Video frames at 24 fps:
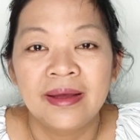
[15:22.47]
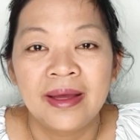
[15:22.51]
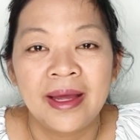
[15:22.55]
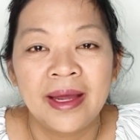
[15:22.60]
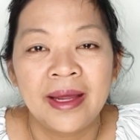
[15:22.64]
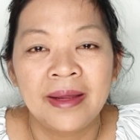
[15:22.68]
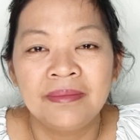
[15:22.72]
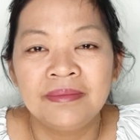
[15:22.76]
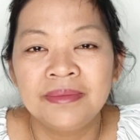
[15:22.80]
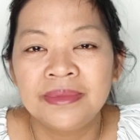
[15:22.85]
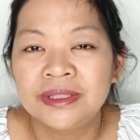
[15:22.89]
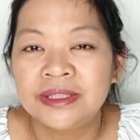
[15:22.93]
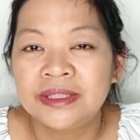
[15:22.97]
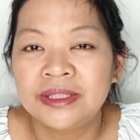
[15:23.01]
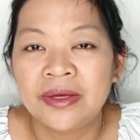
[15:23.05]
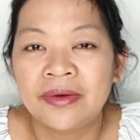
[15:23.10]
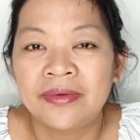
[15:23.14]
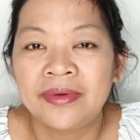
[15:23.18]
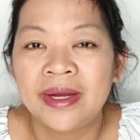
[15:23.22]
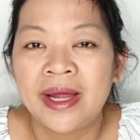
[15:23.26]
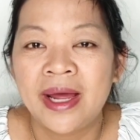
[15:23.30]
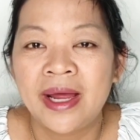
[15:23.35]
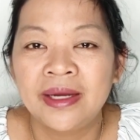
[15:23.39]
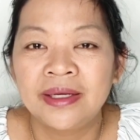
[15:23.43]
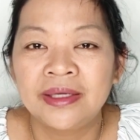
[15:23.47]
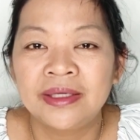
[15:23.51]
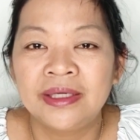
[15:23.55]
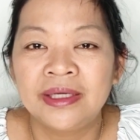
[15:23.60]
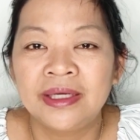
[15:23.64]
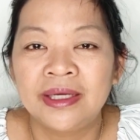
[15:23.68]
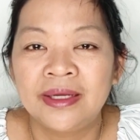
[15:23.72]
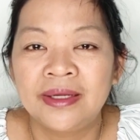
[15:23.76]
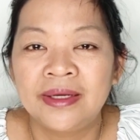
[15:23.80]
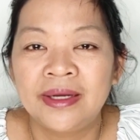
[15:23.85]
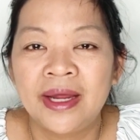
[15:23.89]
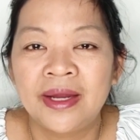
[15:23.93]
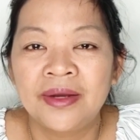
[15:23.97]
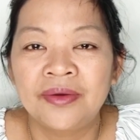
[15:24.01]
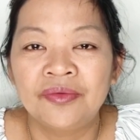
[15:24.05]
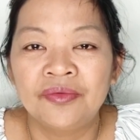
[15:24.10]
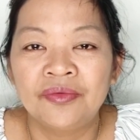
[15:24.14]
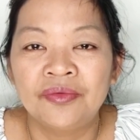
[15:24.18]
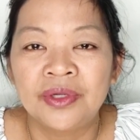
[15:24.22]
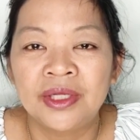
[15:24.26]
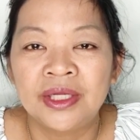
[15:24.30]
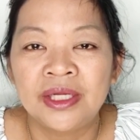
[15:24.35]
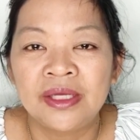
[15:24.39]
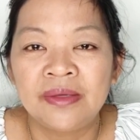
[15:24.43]
I'm so not good at
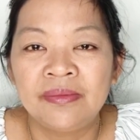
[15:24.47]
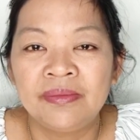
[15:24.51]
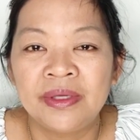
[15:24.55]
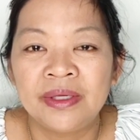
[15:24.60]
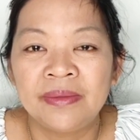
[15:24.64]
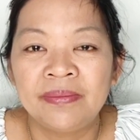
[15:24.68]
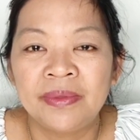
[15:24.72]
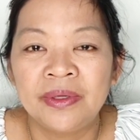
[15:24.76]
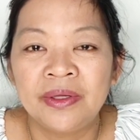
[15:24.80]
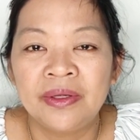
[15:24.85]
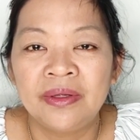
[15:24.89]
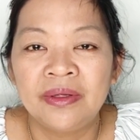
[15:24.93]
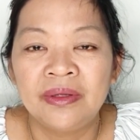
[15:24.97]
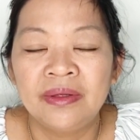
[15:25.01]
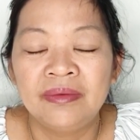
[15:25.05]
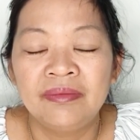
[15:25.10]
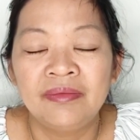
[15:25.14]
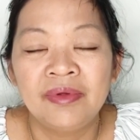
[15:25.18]
reading people.